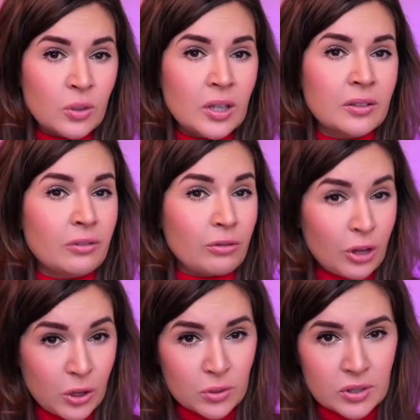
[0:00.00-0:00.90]
you can
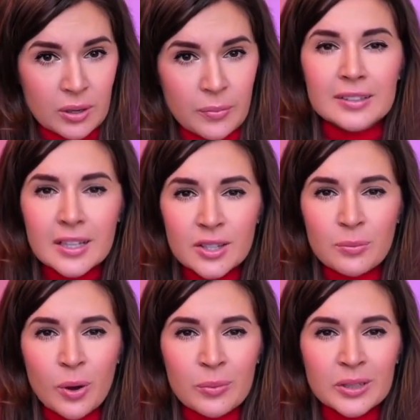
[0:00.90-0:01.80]
reuse them. That's a
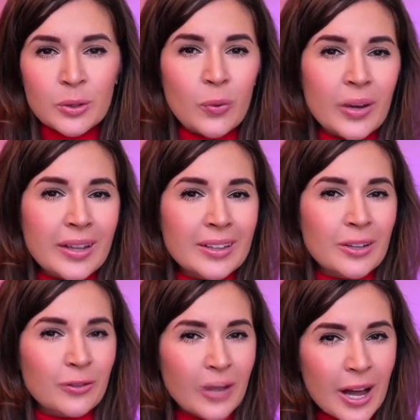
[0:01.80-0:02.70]
moment when
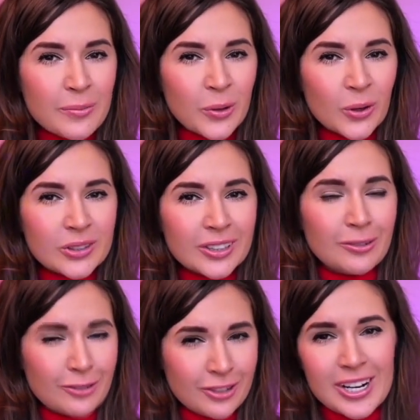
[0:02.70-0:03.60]
vibe coding
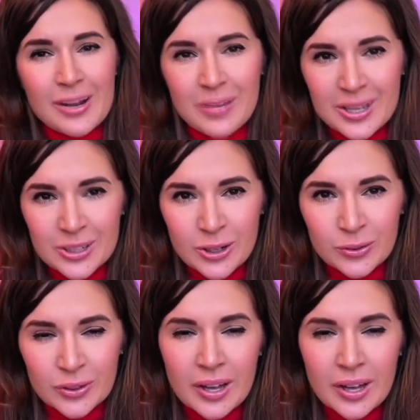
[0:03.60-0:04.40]
really pays off.